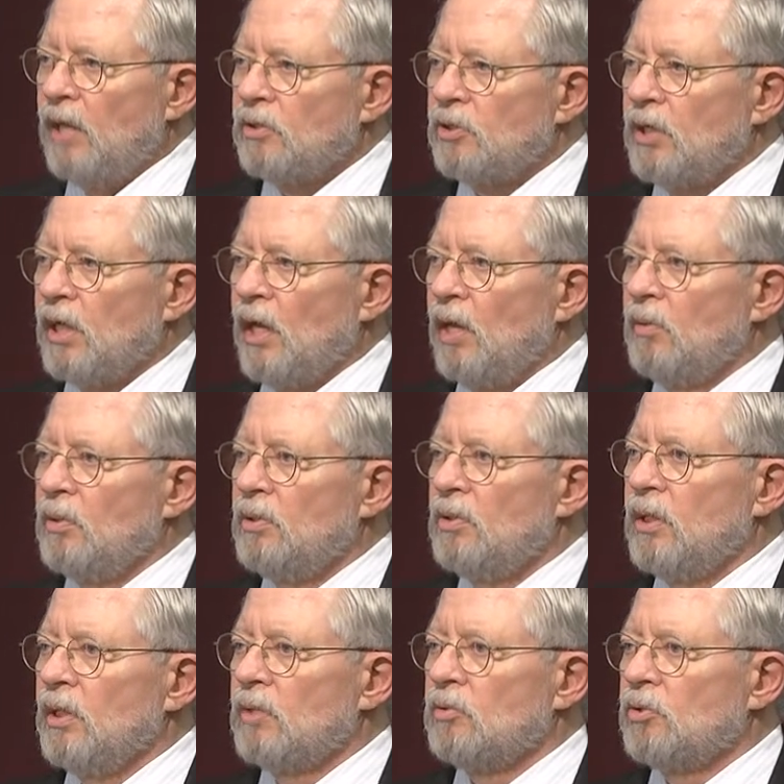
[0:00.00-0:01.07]
last thing I
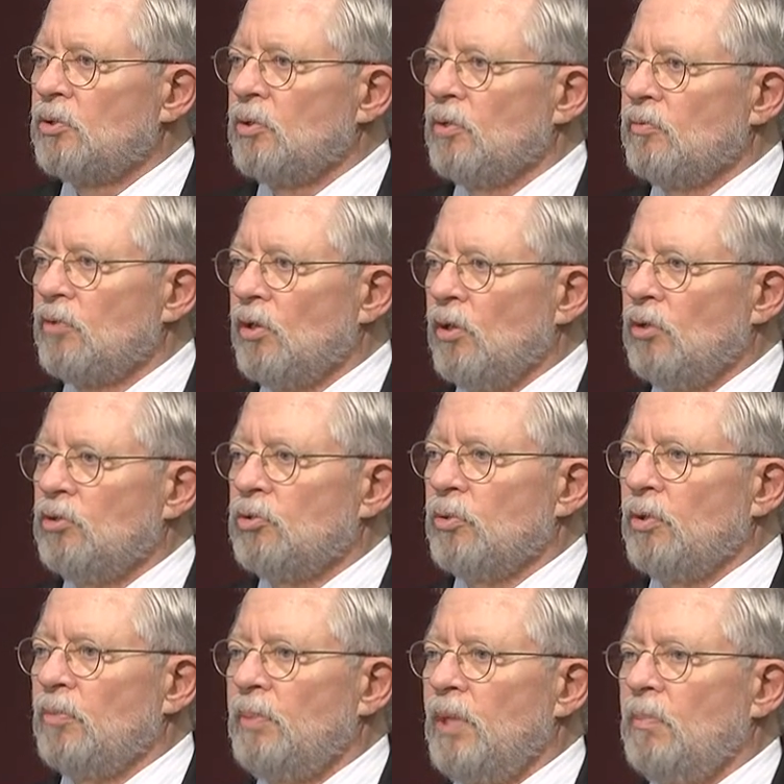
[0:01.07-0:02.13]
would sort of close
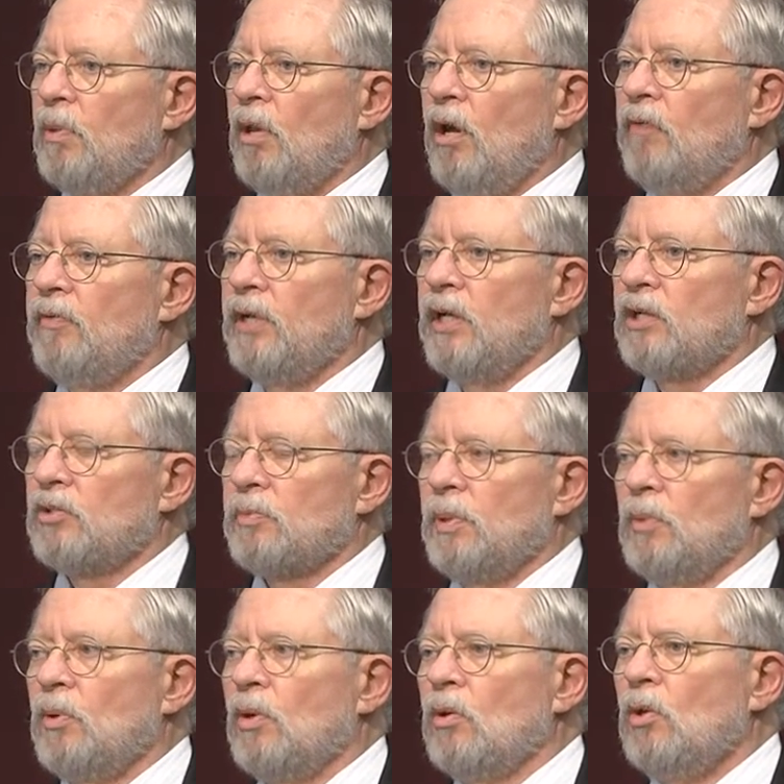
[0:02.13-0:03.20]
with, people often ask
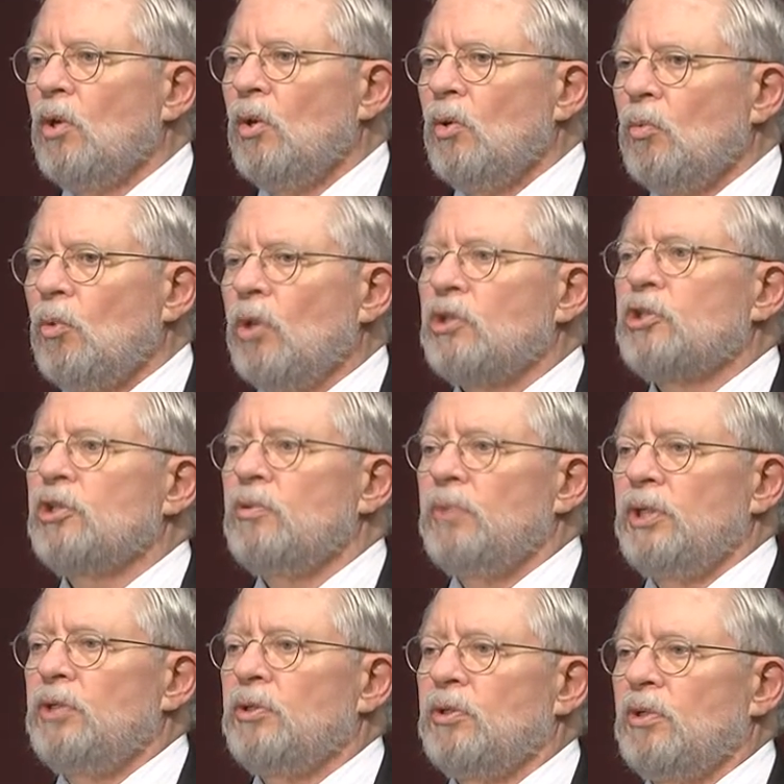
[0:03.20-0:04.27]
me, well, what should
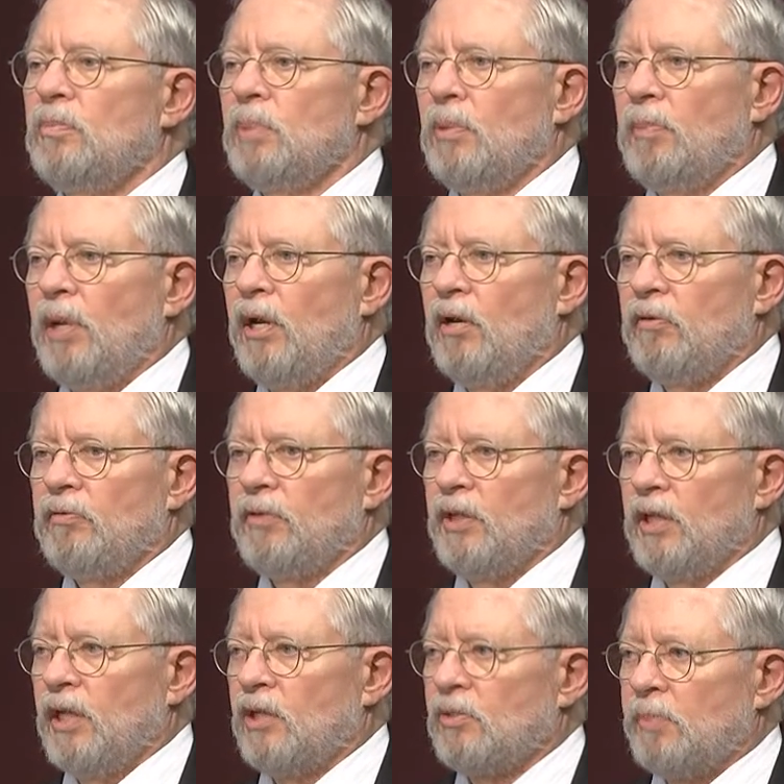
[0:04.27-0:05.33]
we do to prepare for
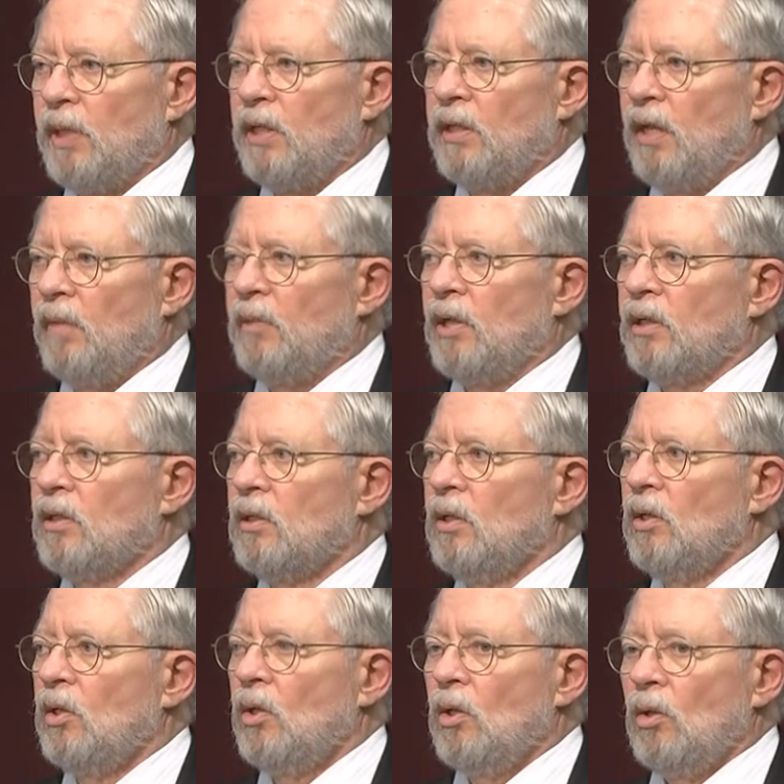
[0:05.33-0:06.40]
the next pandemic?
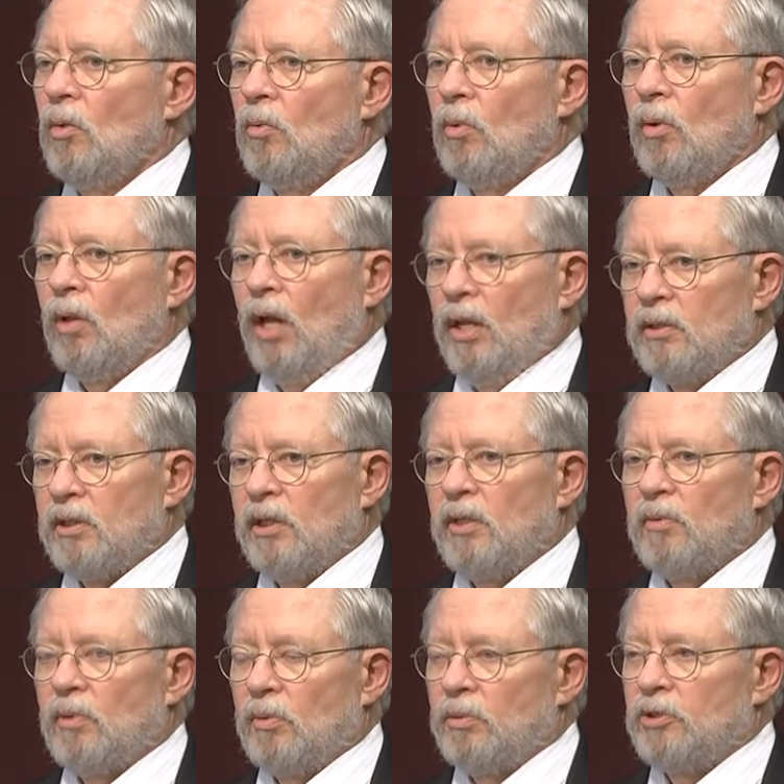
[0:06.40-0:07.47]
Well, I'll tell
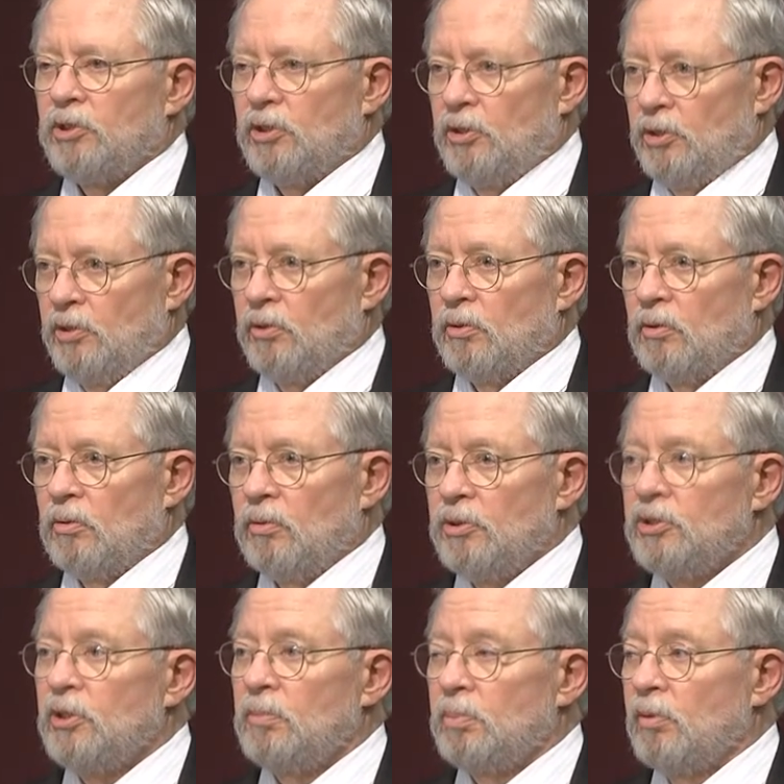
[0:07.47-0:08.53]
you what we should do.
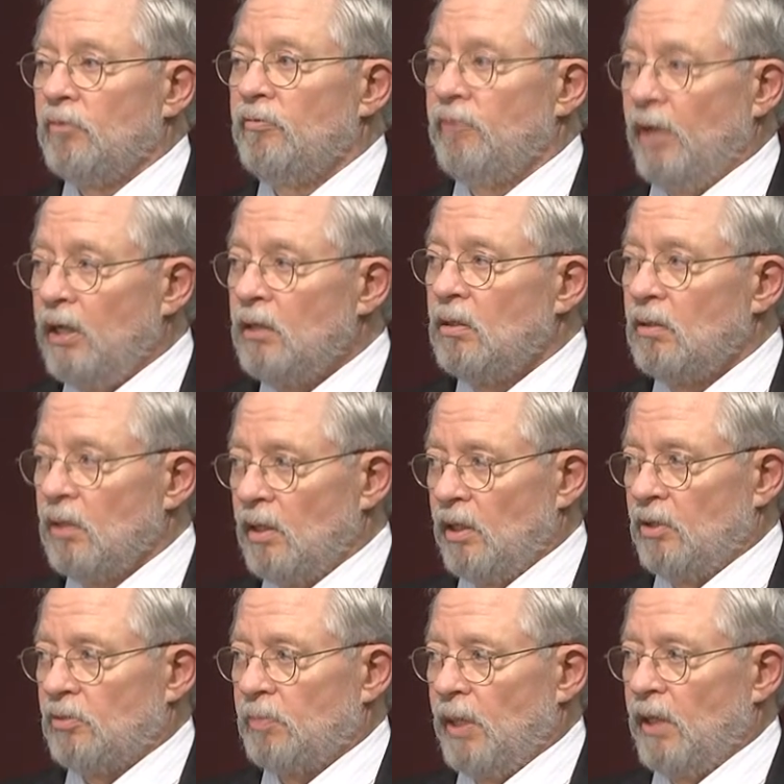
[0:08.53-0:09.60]
We should prevent the
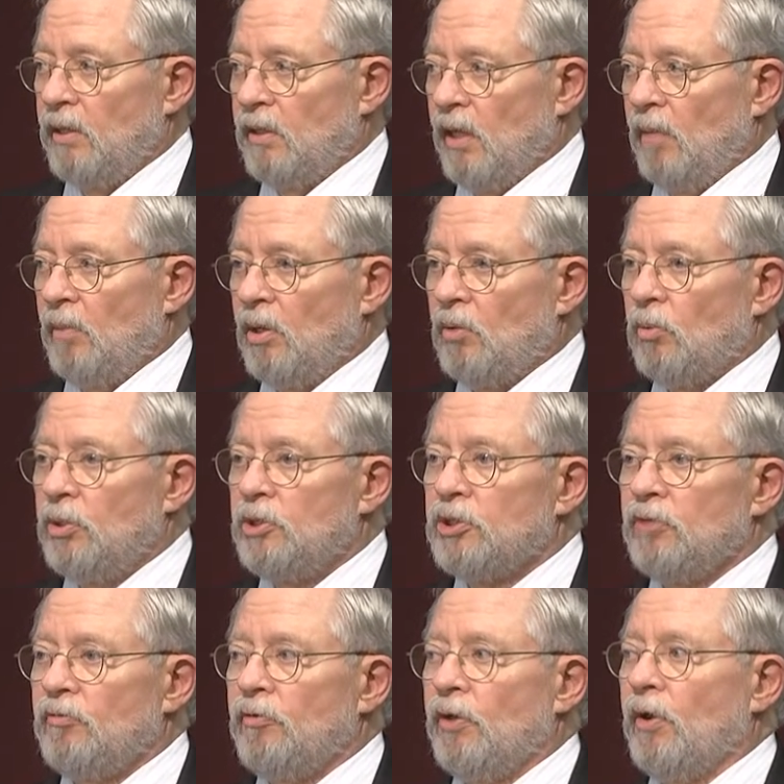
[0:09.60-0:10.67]
next pandemic. We
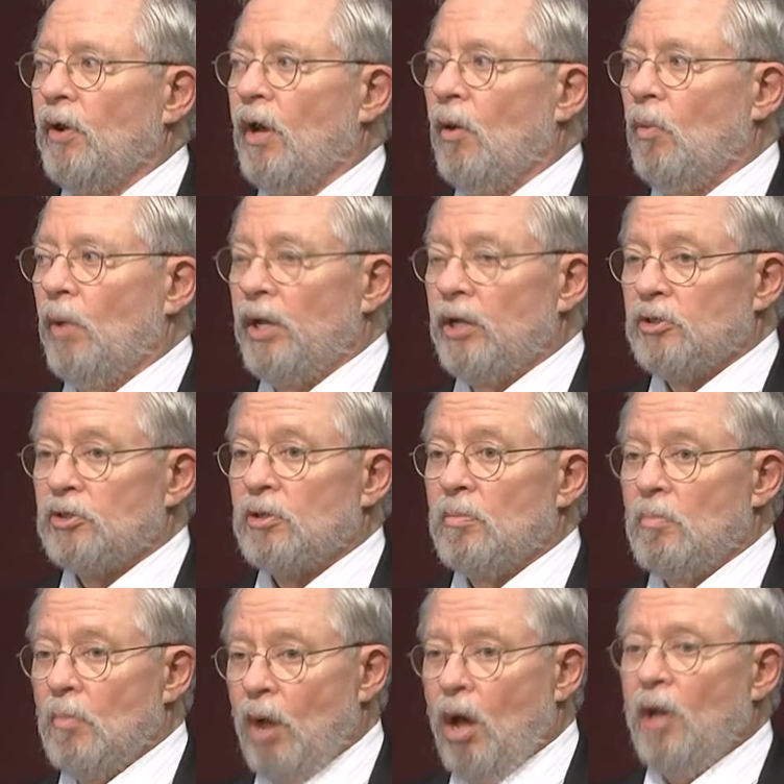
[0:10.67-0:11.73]
should figure out ways to
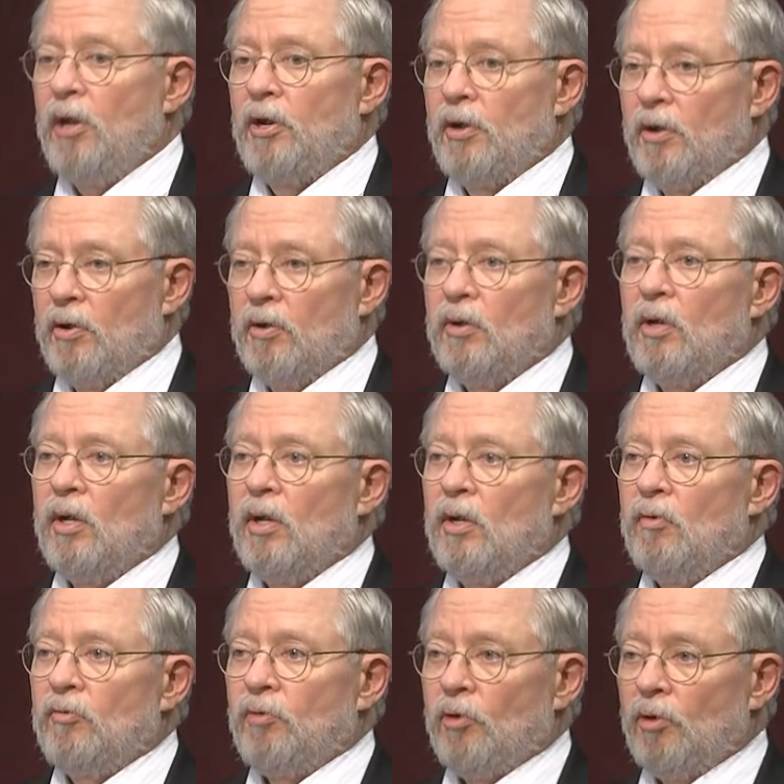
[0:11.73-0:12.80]
monitor
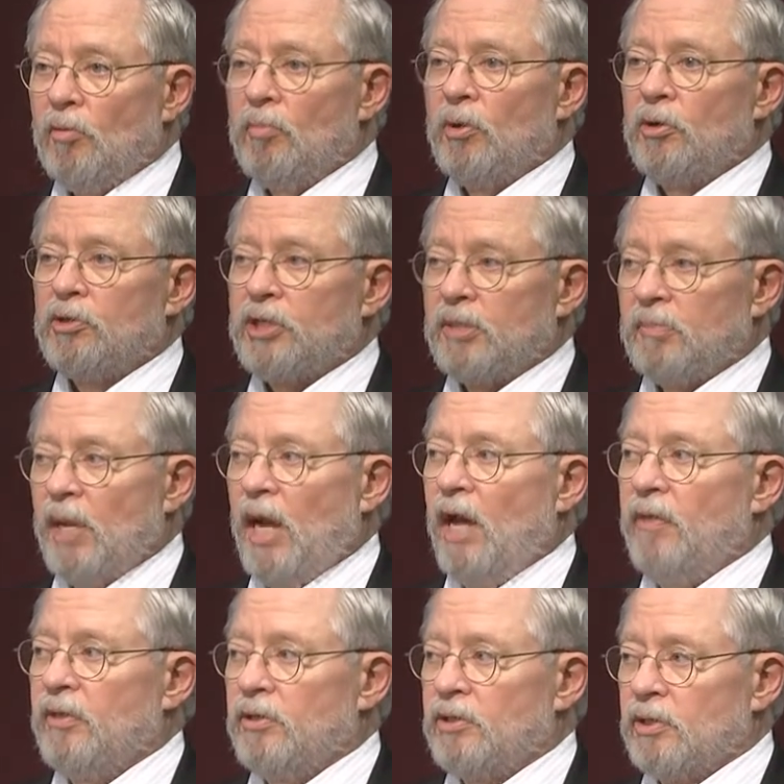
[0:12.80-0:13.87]
for emerging
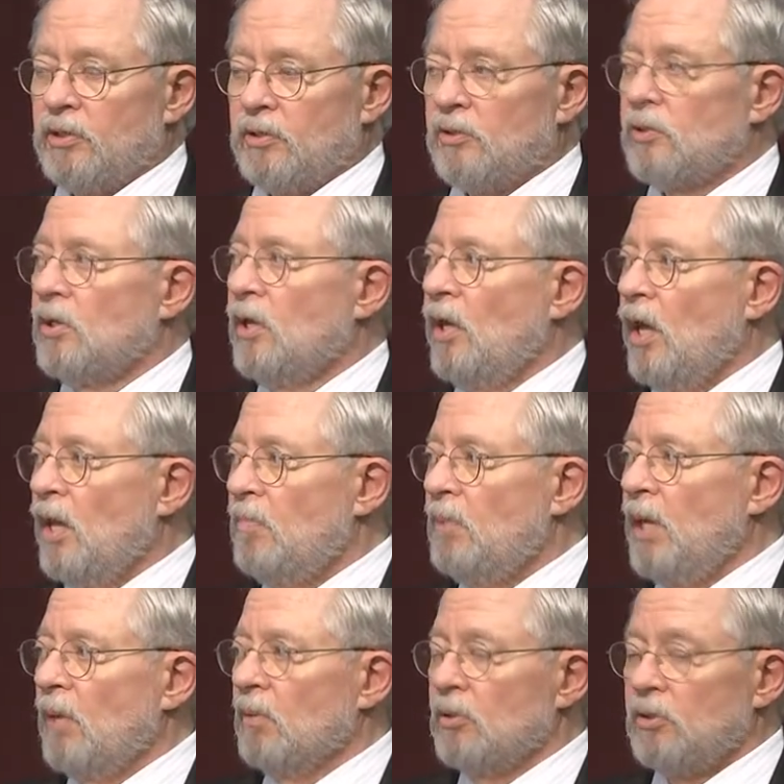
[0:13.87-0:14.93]
pathogens and
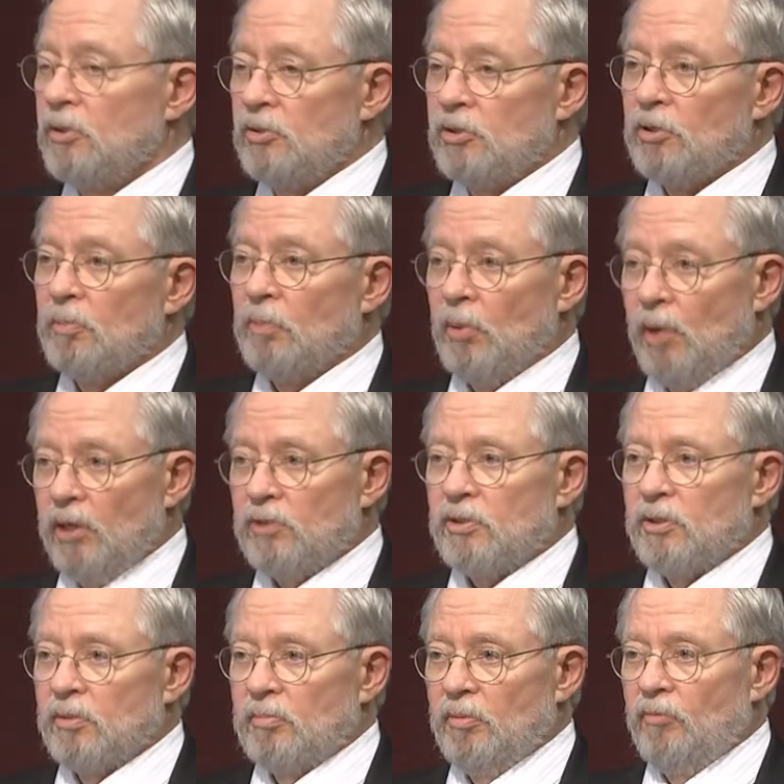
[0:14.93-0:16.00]
be able to suppress
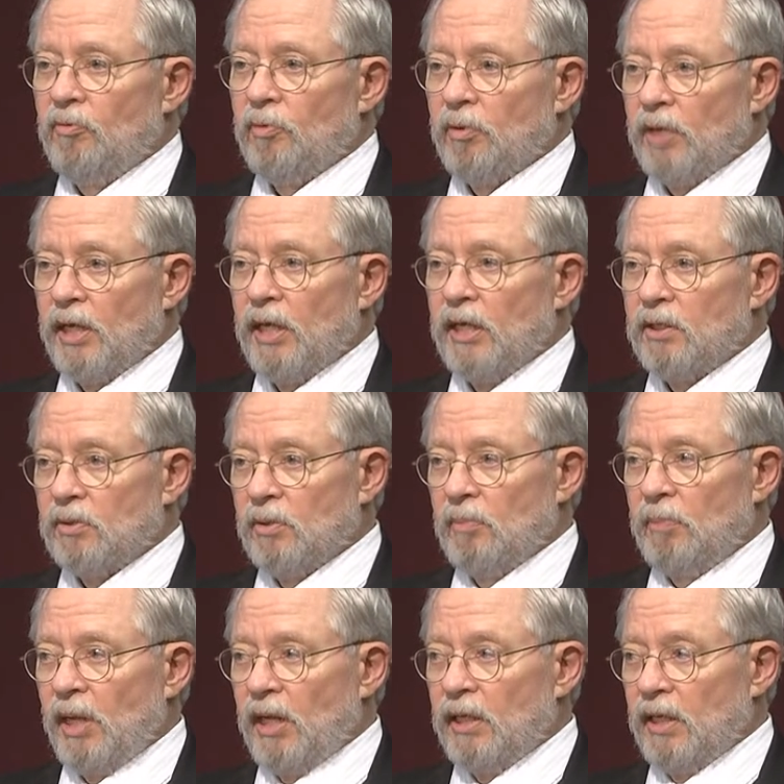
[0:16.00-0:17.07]
them before they get to a
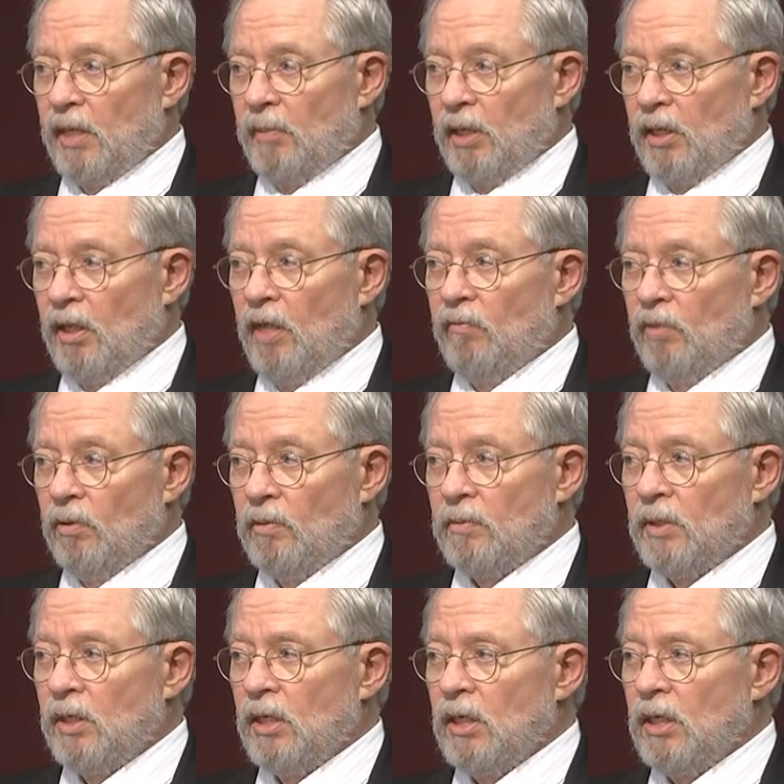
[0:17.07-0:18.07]
pandemic level.